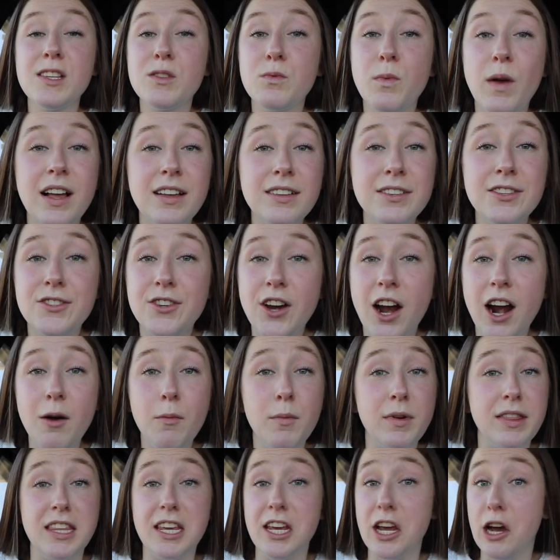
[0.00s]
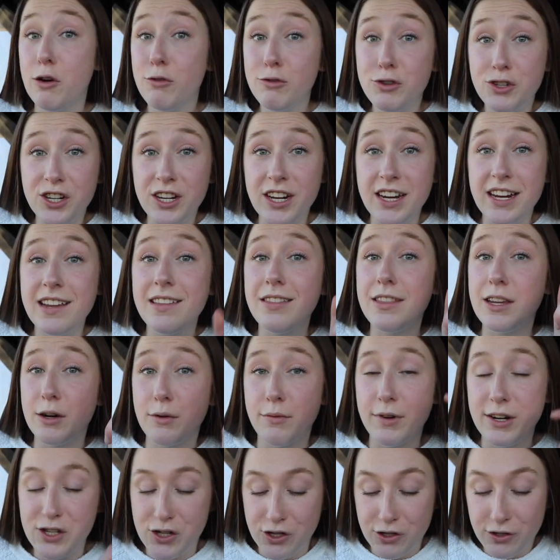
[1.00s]
as well start with the OG, the
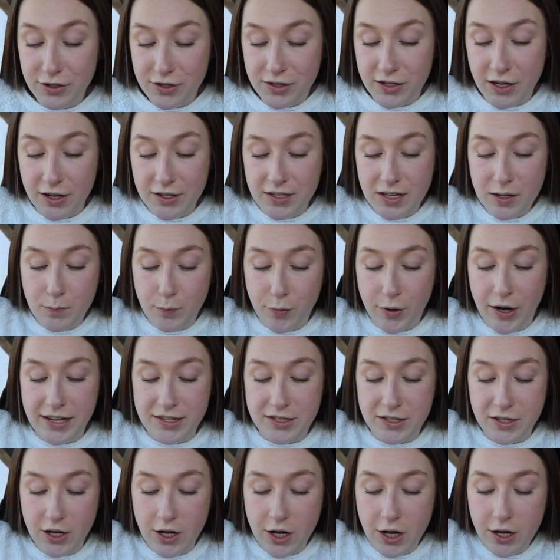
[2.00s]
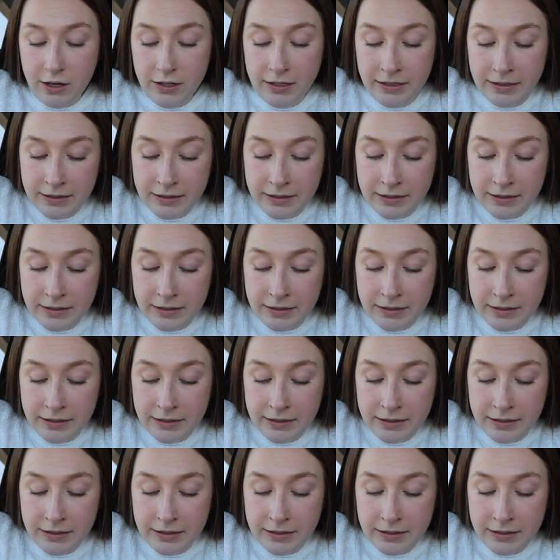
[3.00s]
original salted pretzel.